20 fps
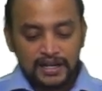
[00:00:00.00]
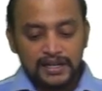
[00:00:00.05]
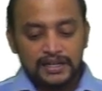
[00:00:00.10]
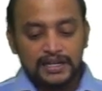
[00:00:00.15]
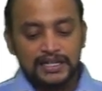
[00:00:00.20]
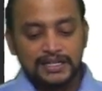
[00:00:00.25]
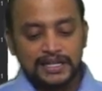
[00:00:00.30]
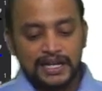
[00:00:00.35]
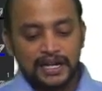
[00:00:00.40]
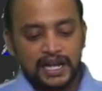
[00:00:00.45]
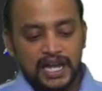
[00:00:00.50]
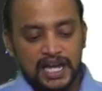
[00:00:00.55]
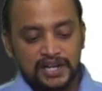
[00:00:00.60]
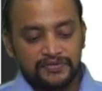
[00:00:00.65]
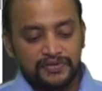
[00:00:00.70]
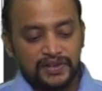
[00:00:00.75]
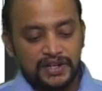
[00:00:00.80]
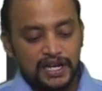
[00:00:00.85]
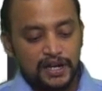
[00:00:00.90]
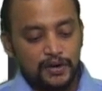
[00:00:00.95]
Listen
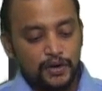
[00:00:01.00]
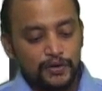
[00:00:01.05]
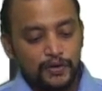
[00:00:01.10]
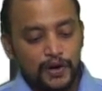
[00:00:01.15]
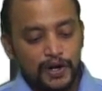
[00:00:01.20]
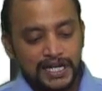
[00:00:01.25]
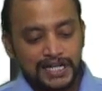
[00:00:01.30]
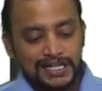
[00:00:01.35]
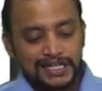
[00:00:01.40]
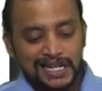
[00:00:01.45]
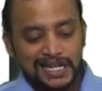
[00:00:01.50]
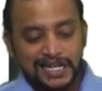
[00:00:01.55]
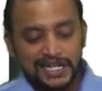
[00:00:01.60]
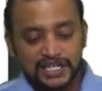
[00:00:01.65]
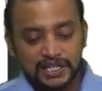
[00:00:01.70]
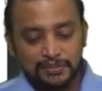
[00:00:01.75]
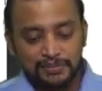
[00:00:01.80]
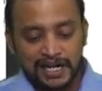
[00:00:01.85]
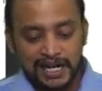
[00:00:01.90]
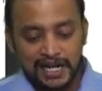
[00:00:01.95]
carefully. Uh, what is the
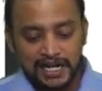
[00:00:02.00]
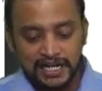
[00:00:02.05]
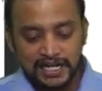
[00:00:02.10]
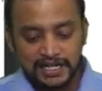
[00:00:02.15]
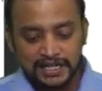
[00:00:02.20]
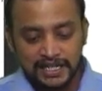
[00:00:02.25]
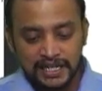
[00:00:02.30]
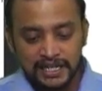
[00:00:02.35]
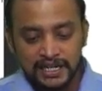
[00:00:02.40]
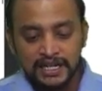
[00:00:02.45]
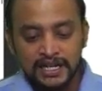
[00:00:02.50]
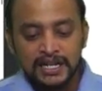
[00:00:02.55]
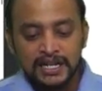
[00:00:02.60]
eligible ITC?